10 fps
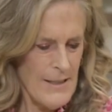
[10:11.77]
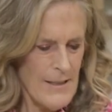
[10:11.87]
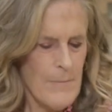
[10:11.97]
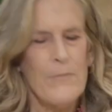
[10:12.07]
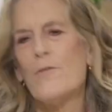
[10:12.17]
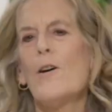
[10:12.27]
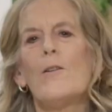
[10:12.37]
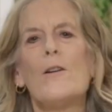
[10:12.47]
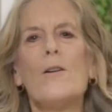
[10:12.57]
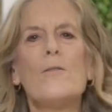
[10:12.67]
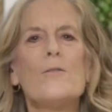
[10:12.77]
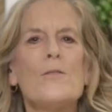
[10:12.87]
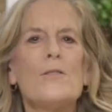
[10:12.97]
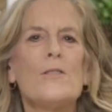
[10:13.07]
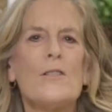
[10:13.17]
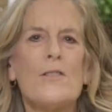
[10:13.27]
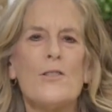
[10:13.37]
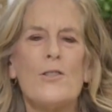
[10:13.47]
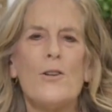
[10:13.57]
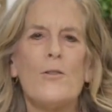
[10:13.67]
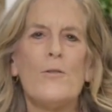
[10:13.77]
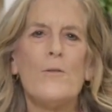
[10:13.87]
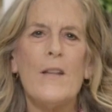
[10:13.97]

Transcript: some photos just to show you